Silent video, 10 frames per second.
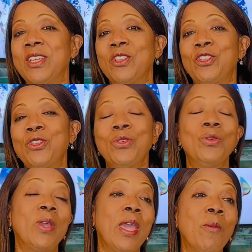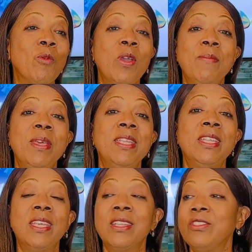to help
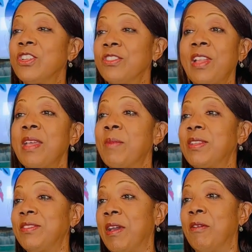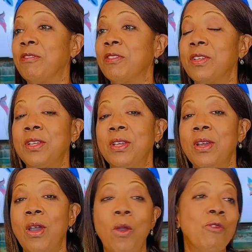women just like myself
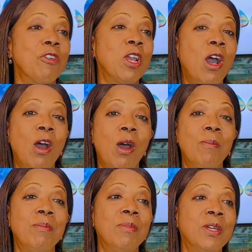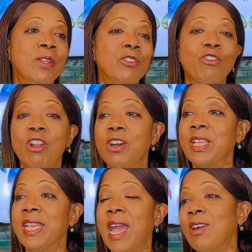overcome
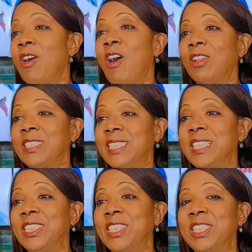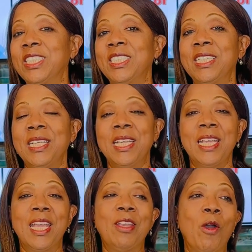drug and alcohol addiction.
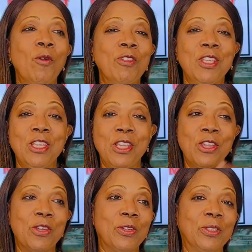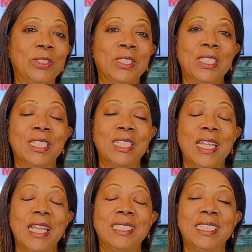And over the years,
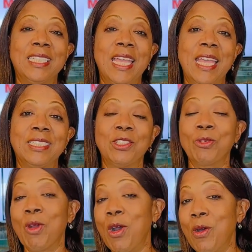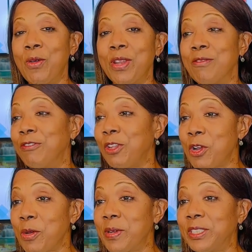as it has grown and
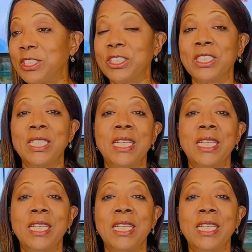flourished